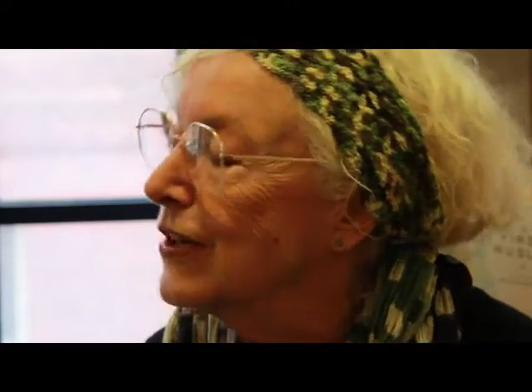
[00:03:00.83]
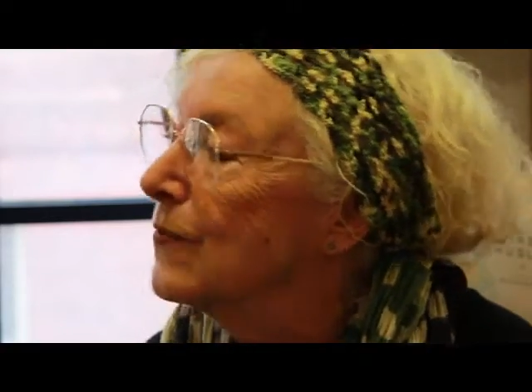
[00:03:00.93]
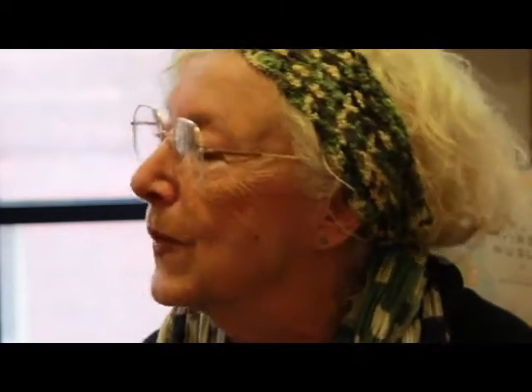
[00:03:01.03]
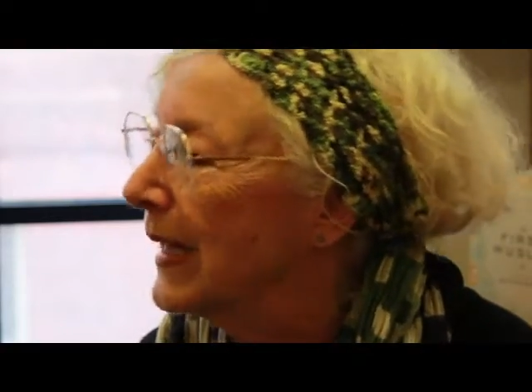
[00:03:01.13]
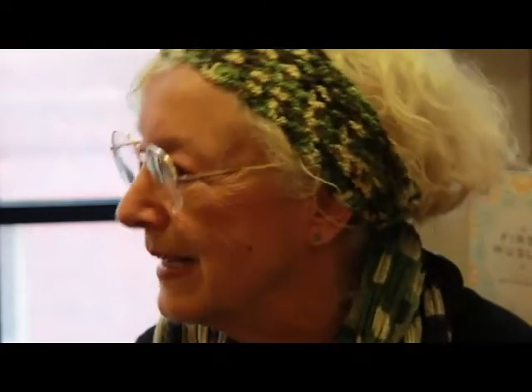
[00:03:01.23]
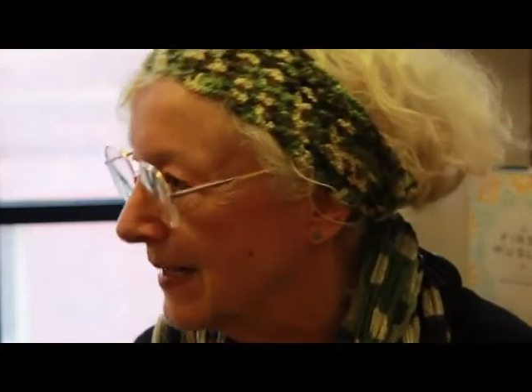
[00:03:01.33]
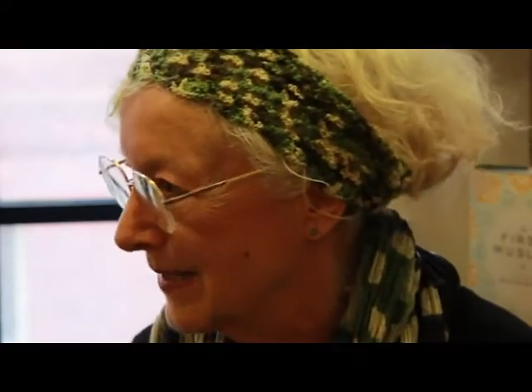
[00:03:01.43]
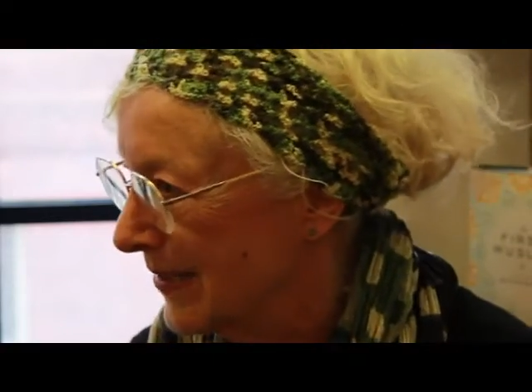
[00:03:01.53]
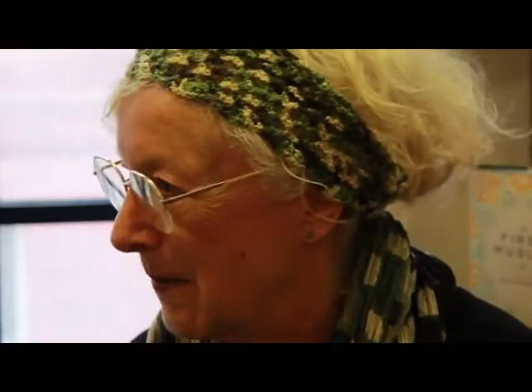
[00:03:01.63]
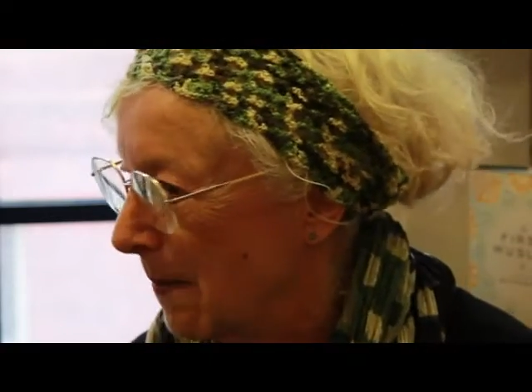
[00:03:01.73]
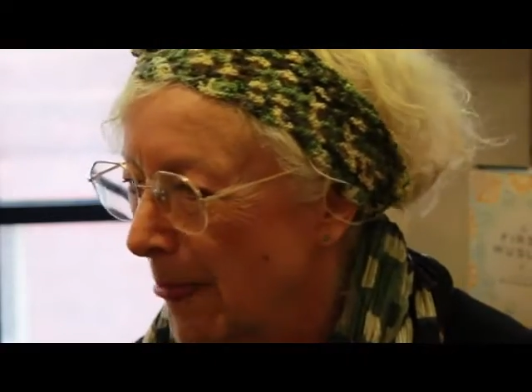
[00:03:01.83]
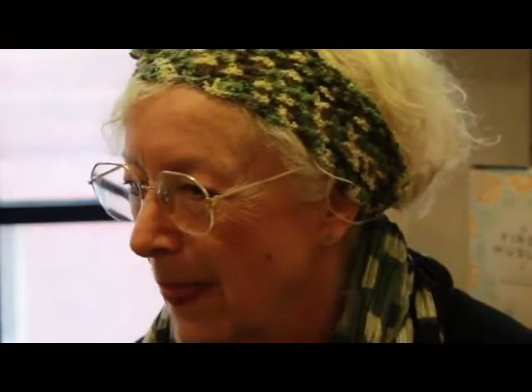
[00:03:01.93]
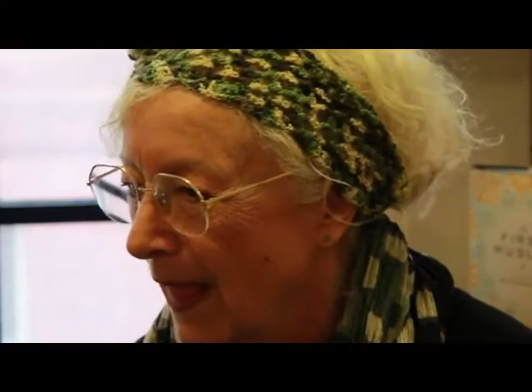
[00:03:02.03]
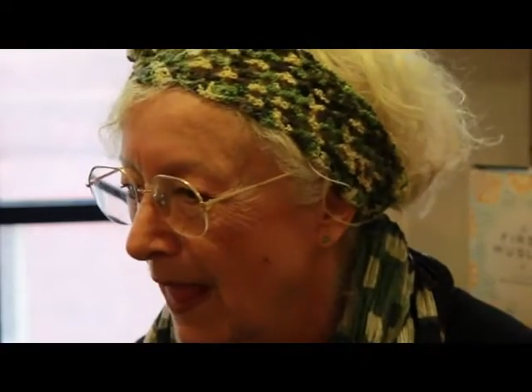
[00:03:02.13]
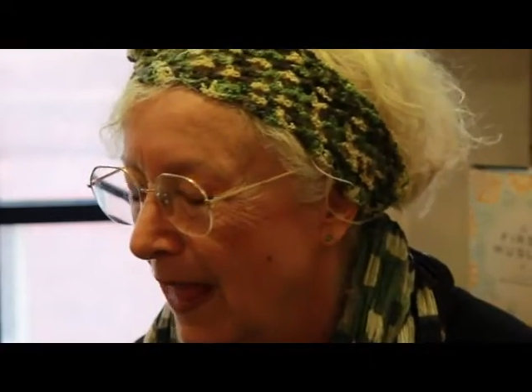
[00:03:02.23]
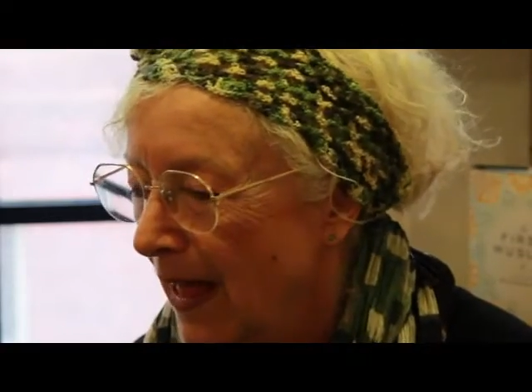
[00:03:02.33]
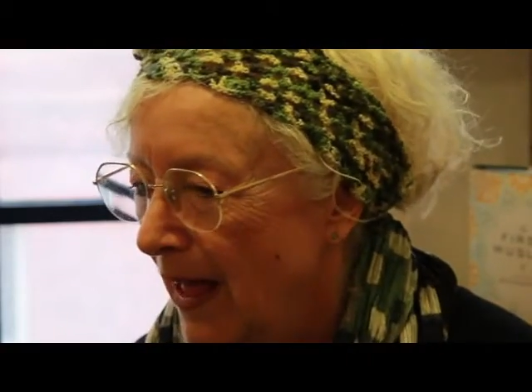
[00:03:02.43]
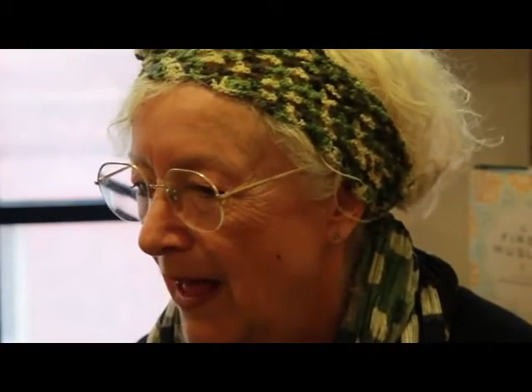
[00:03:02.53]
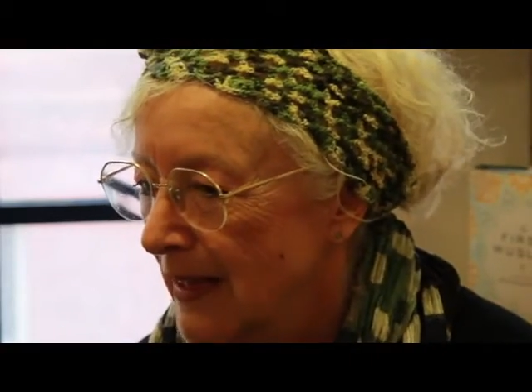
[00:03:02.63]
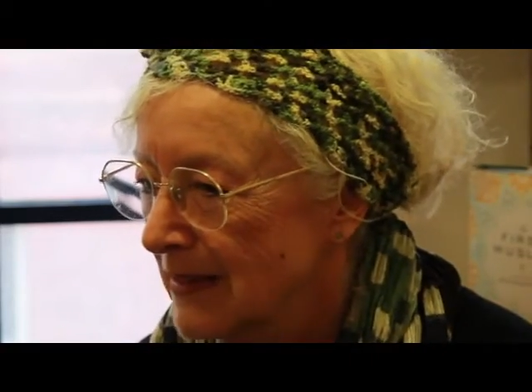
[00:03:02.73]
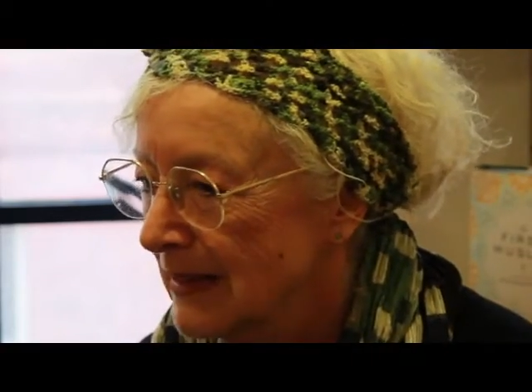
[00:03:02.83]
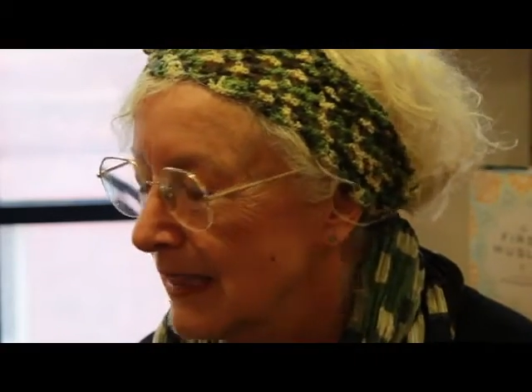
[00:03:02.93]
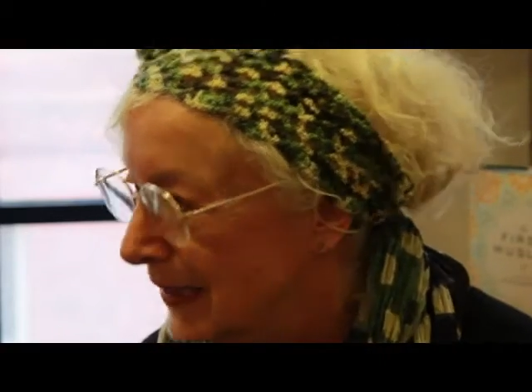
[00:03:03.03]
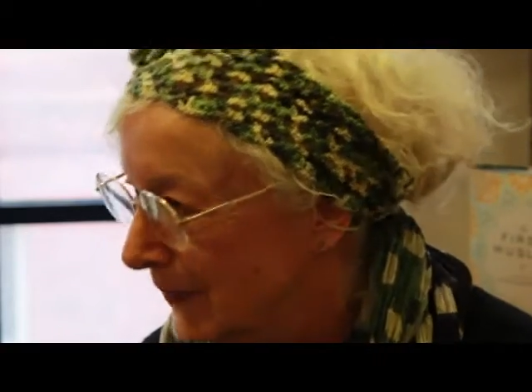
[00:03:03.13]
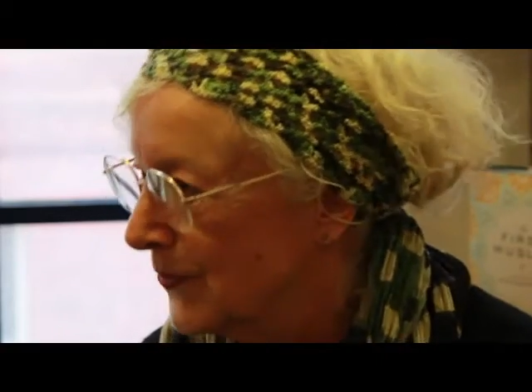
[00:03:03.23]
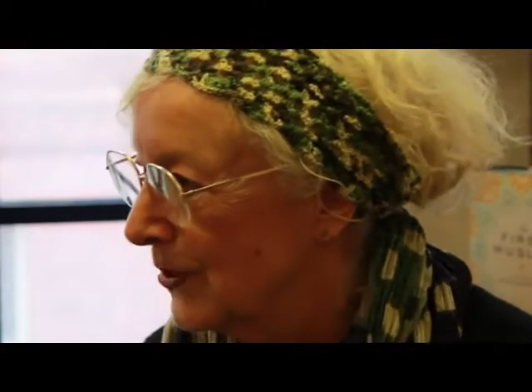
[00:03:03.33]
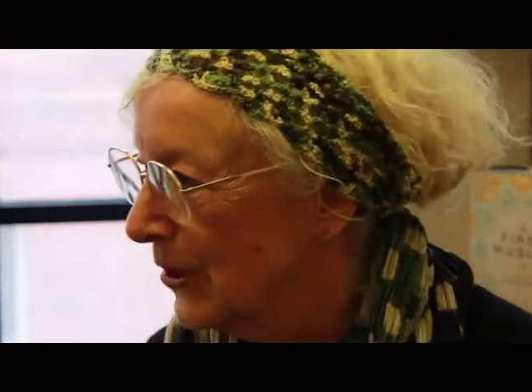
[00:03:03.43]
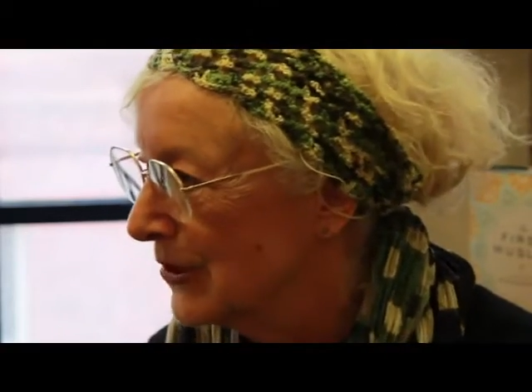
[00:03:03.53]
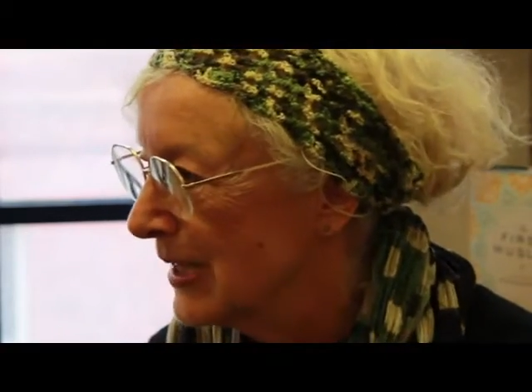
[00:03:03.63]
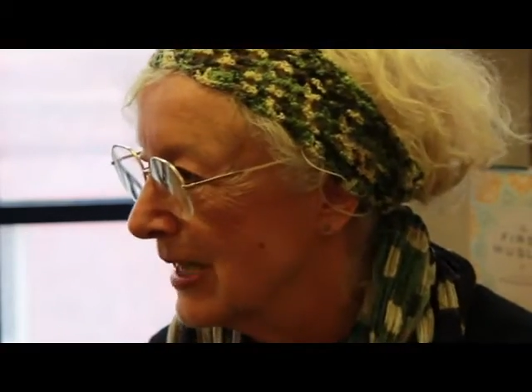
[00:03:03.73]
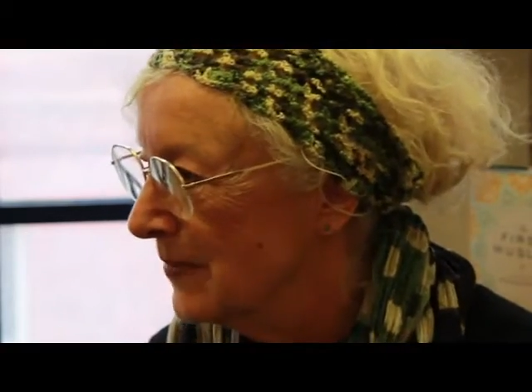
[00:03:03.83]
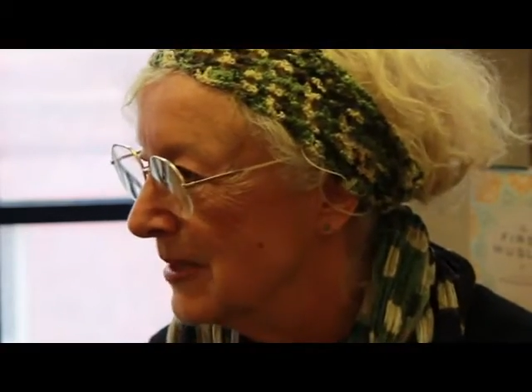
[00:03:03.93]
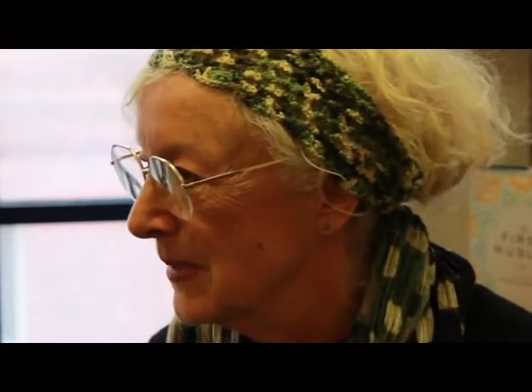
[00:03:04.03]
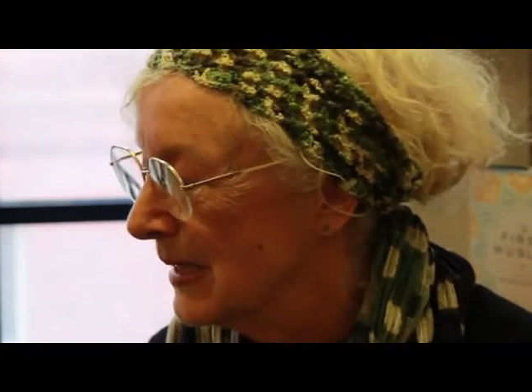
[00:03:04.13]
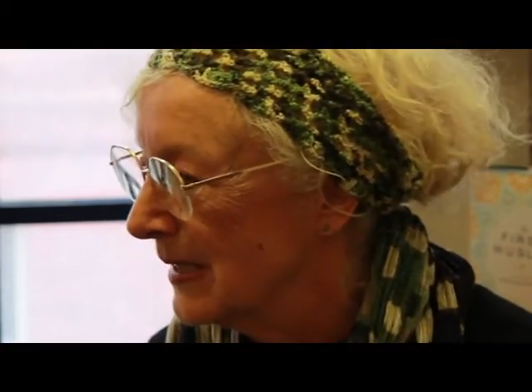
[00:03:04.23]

and of place. And I lived for a long time in the